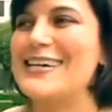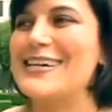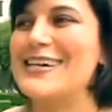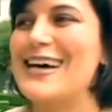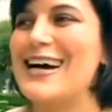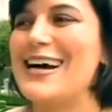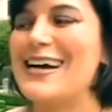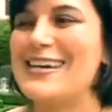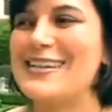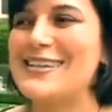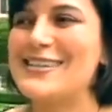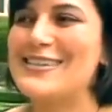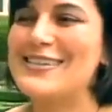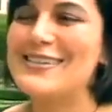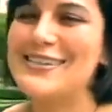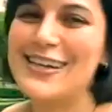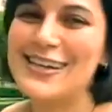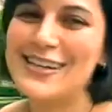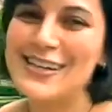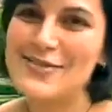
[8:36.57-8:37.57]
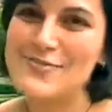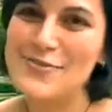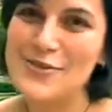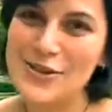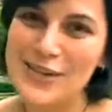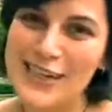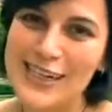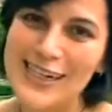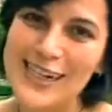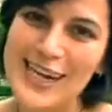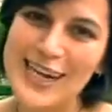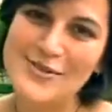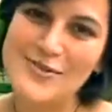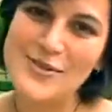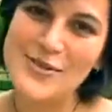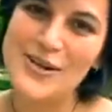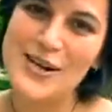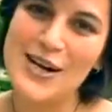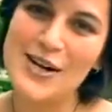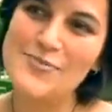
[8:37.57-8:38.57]
On Sunday morning I
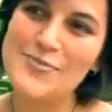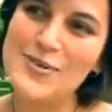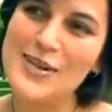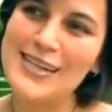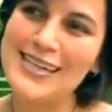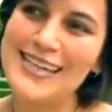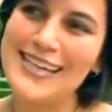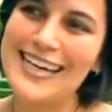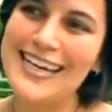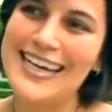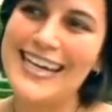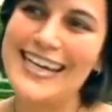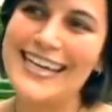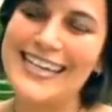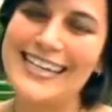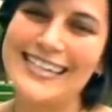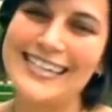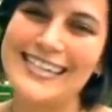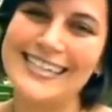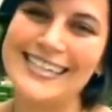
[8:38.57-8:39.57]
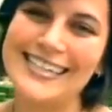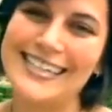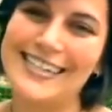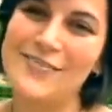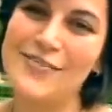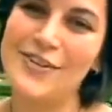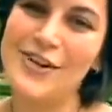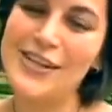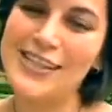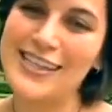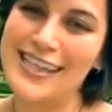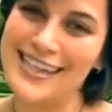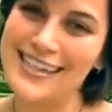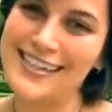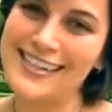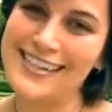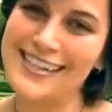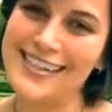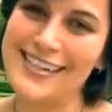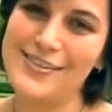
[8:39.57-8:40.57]
woke up and very
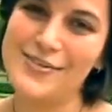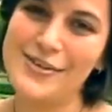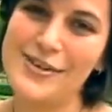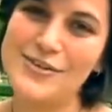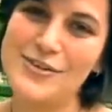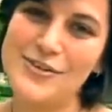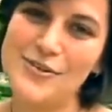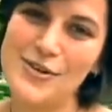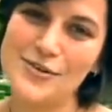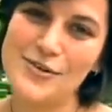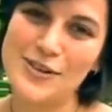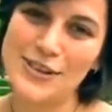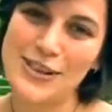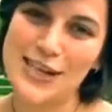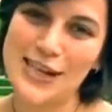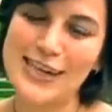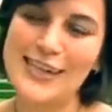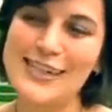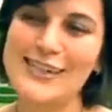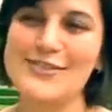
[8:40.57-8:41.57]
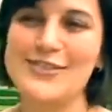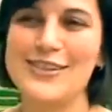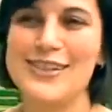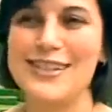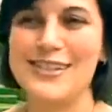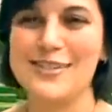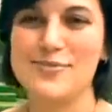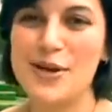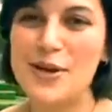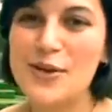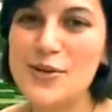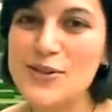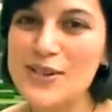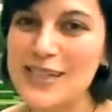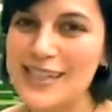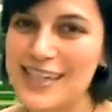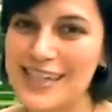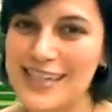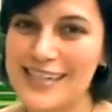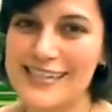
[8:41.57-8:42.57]
late at around 12 o'clock, which is my
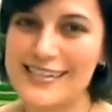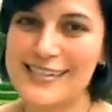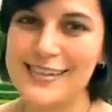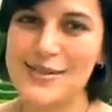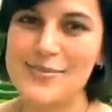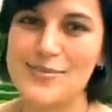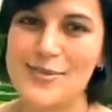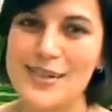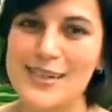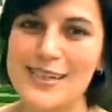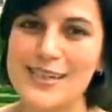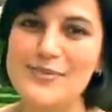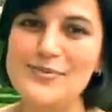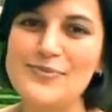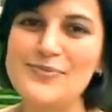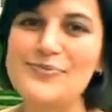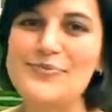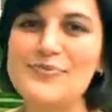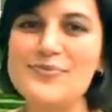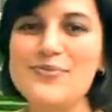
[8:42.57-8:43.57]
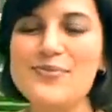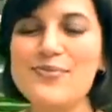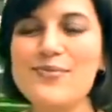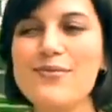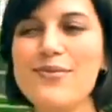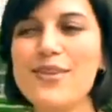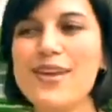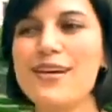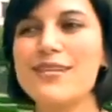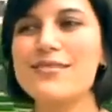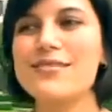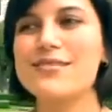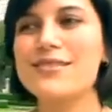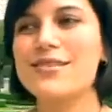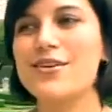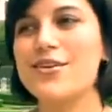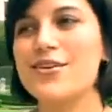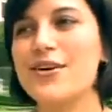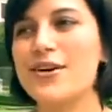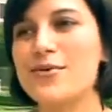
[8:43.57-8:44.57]
only day to sleep in. So
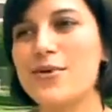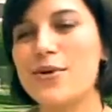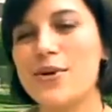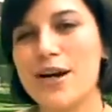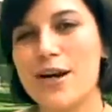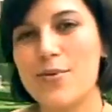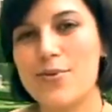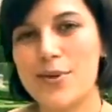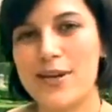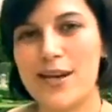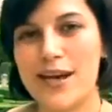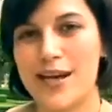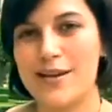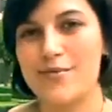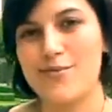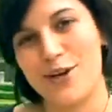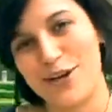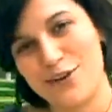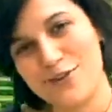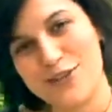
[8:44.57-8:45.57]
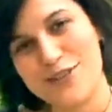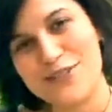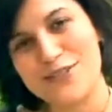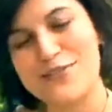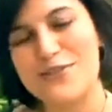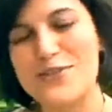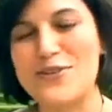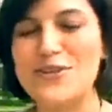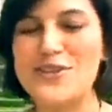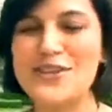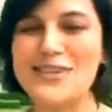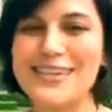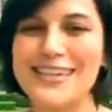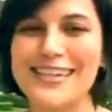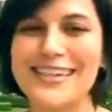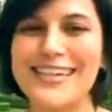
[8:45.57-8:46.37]
I woke up and had breakfast, of course,